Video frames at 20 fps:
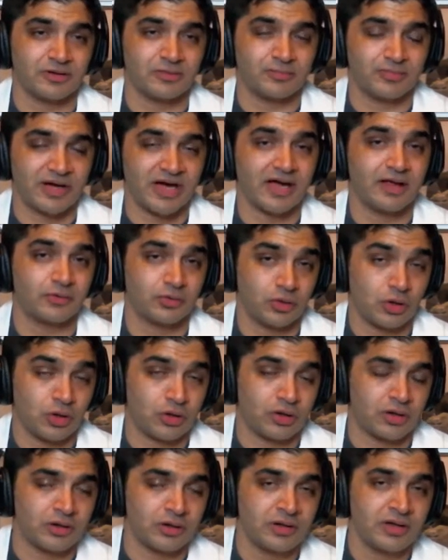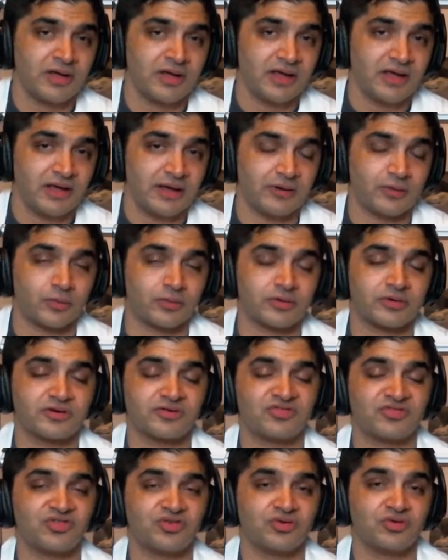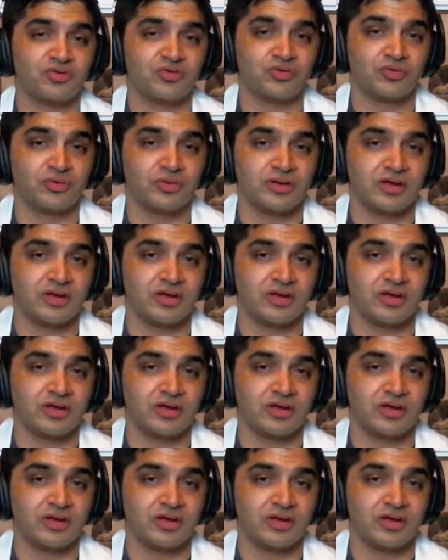by law in order to